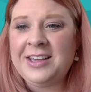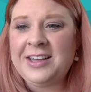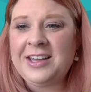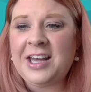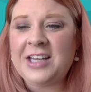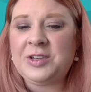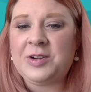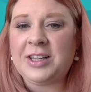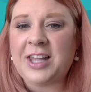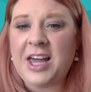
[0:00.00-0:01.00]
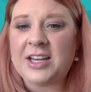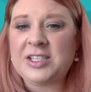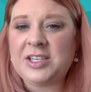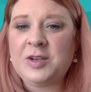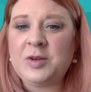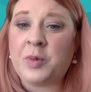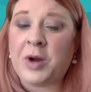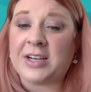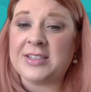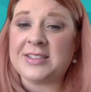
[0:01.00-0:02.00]
As you collect,
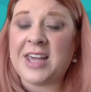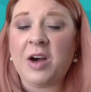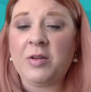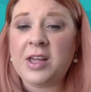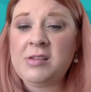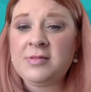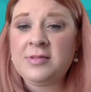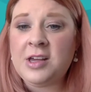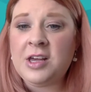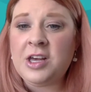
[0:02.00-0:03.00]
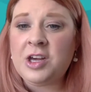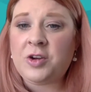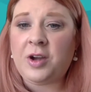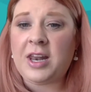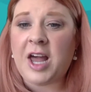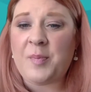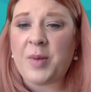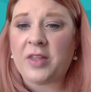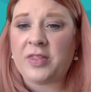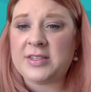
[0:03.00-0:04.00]
practice counting, create
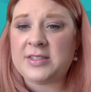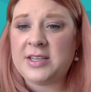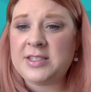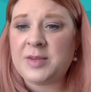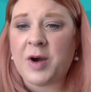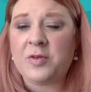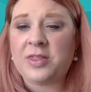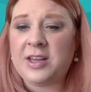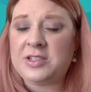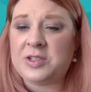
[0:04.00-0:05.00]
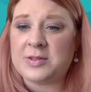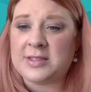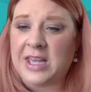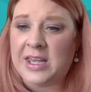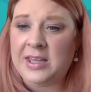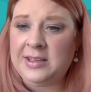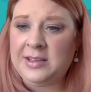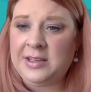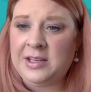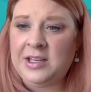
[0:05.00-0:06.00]
hypotheses about things you see,
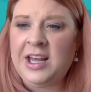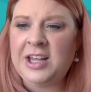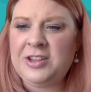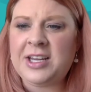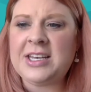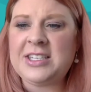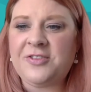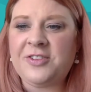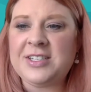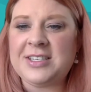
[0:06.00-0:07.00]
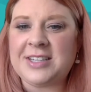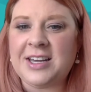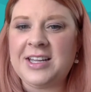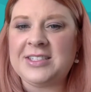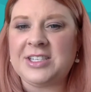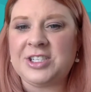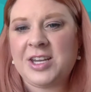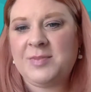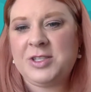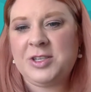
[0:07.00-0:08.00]
and look at different designs and
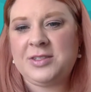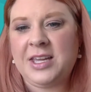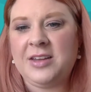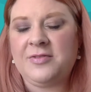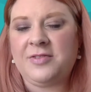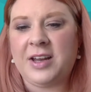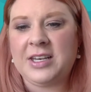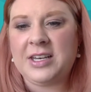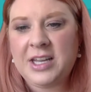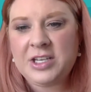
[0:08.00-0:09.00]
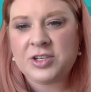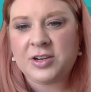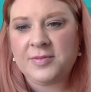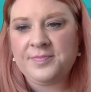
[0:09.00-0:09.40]
shapes you see and find in nature.